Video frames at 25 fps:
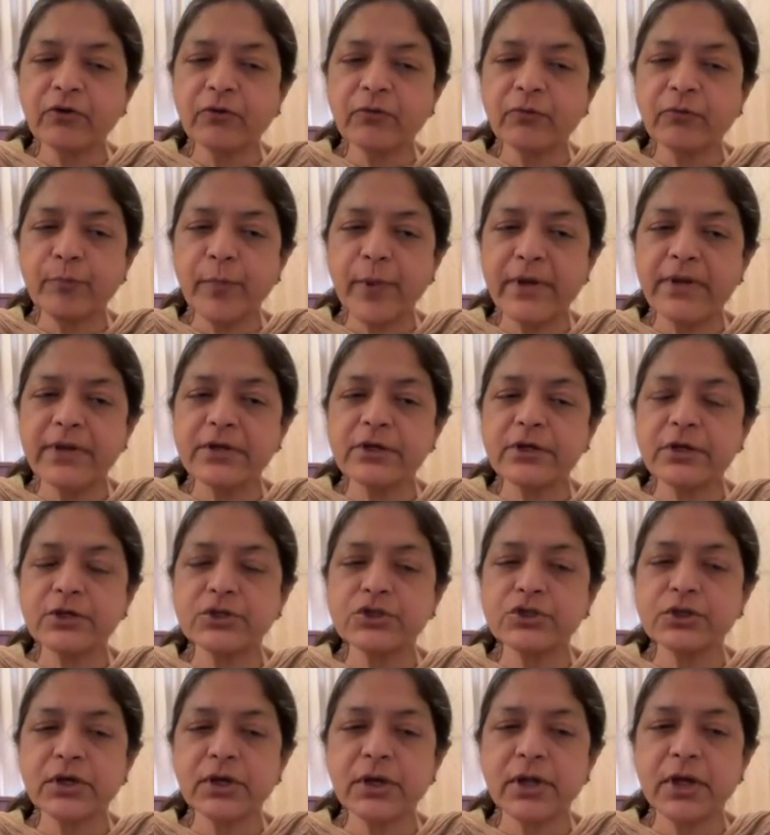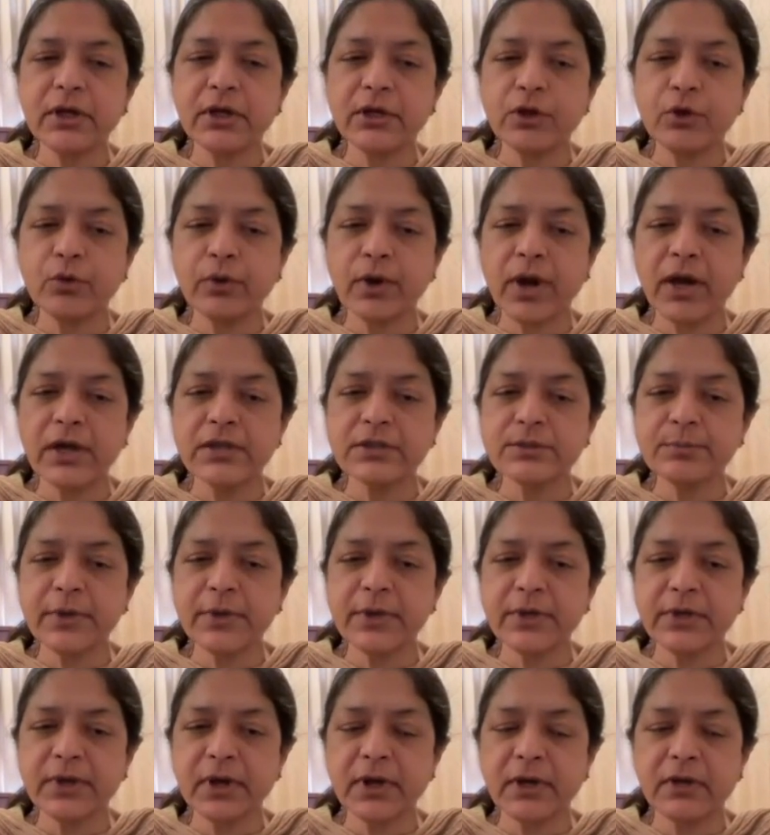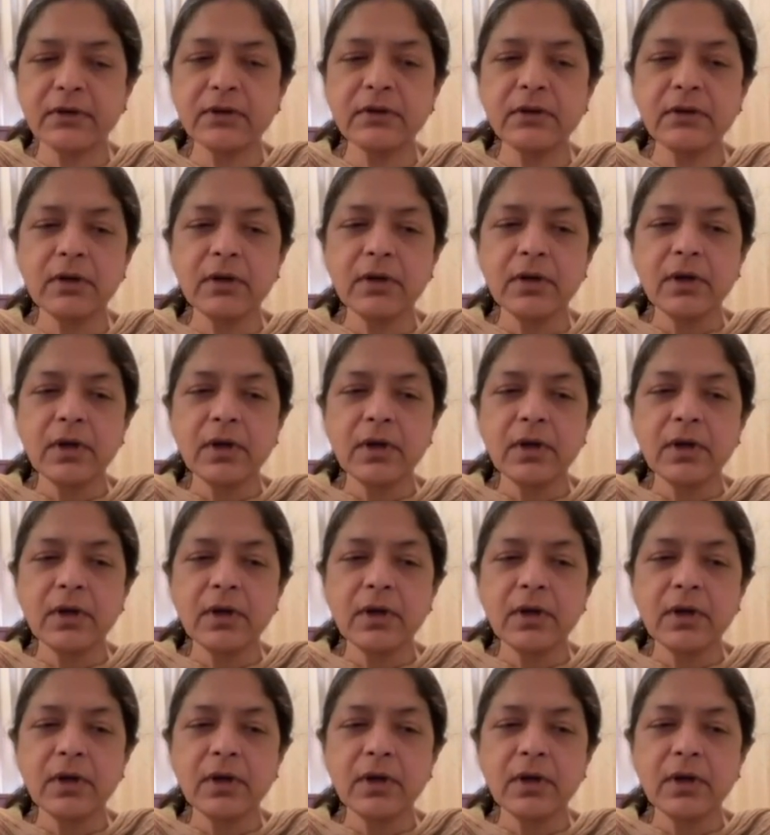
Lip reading: of meditation and yoga is being done.